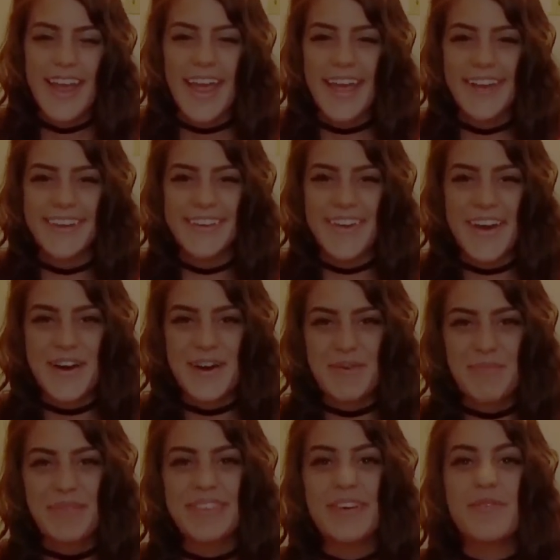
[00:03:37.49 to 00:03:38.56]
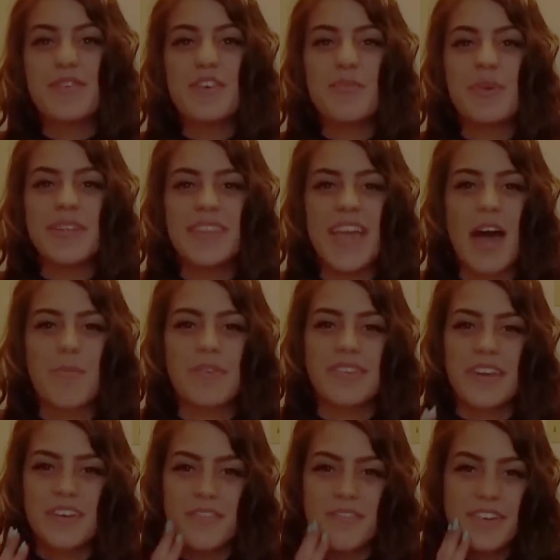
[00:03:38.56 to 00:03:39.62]
And so when you put the apple
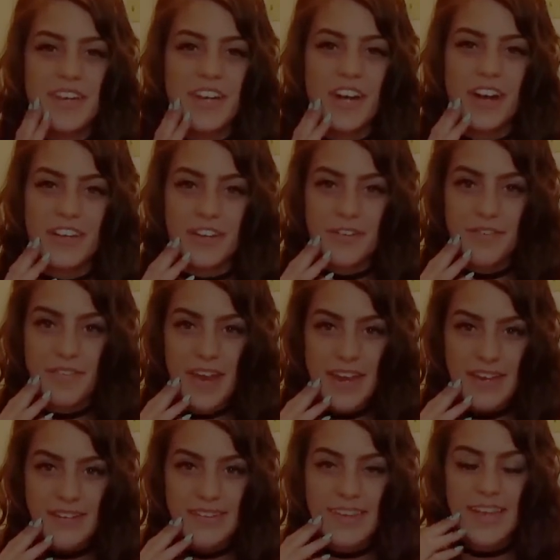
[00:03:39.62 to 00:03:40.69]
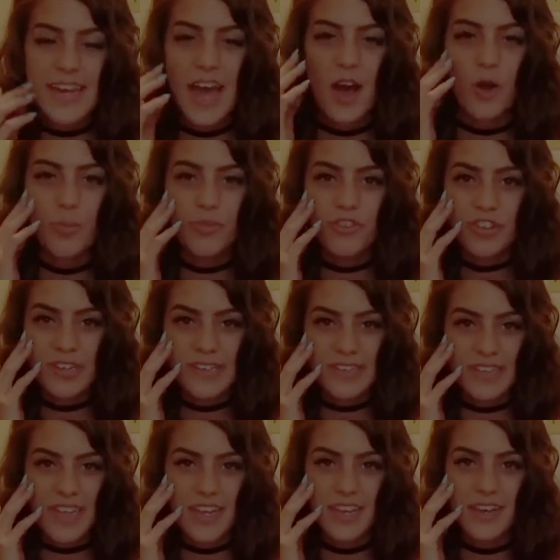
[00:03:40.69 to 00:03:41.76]
cider vinegar on your face, it helps your
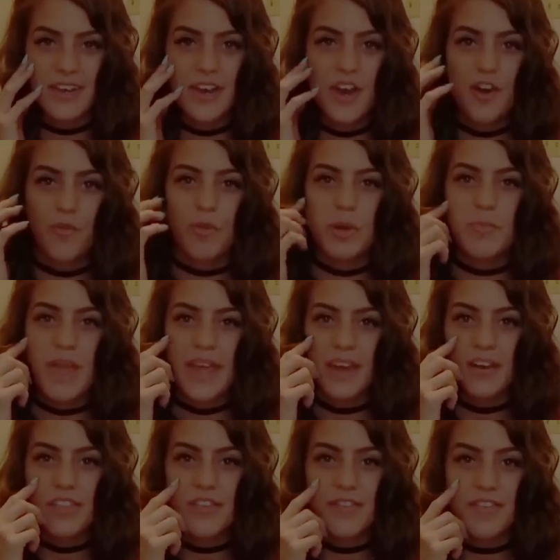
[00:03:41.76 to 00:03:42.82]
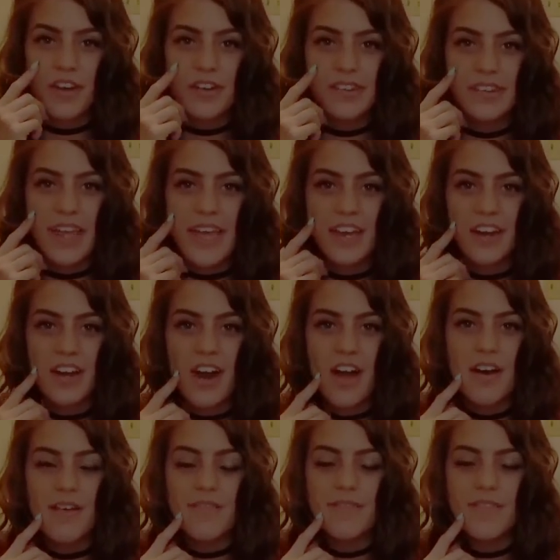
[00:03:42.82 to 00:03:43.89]
skin repair the first layer
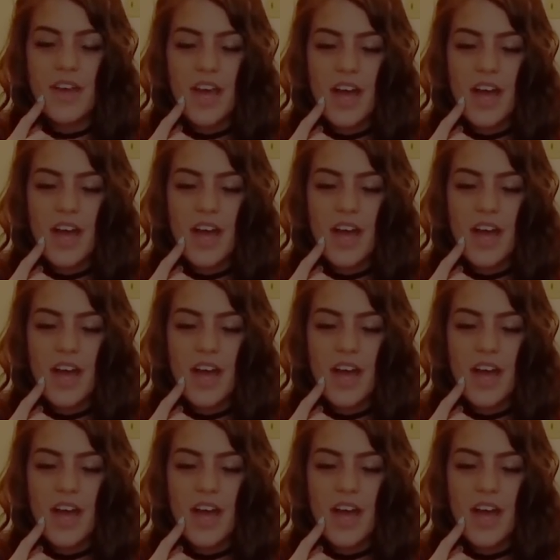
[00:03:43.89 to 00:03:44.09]
of,